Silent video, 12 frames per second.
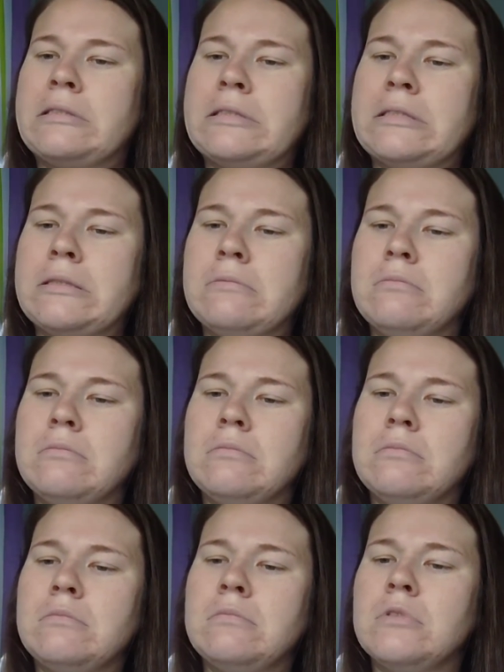Oh,
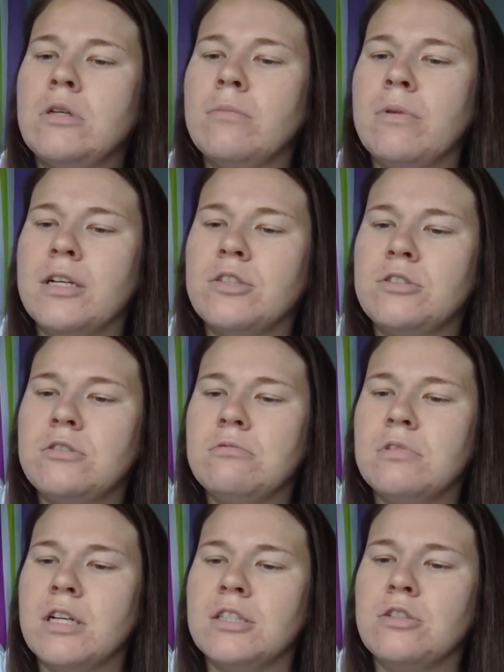
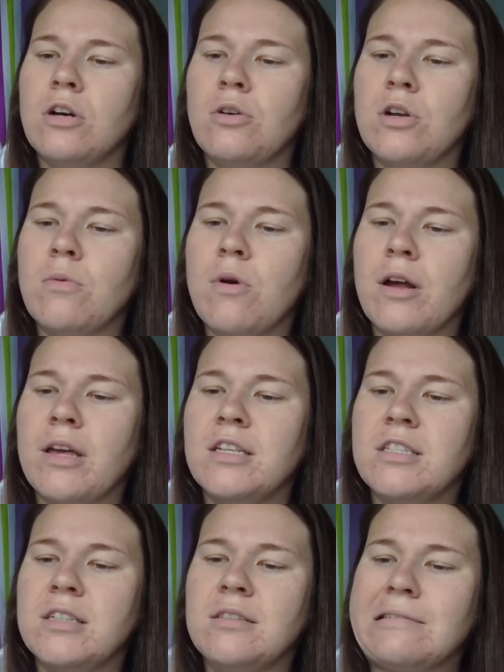that's not going to work, is
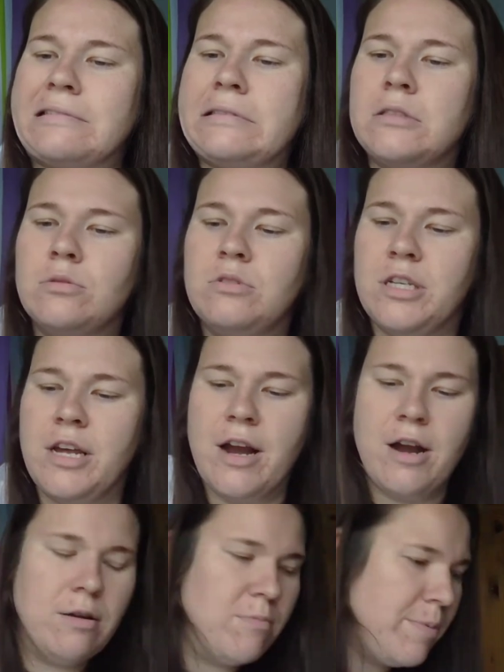it? Oh
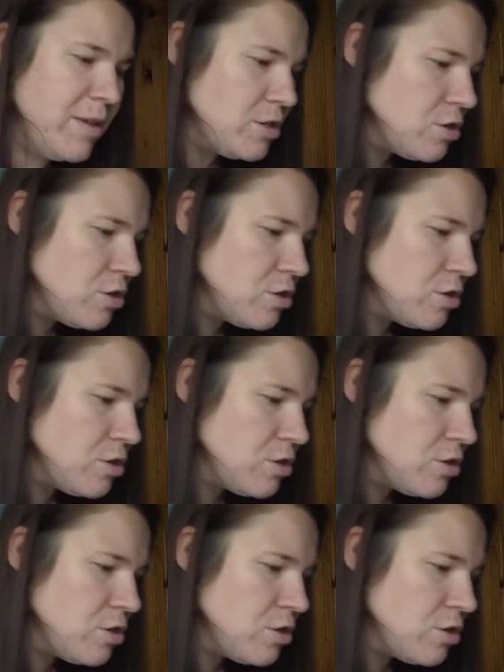dear. Maybe this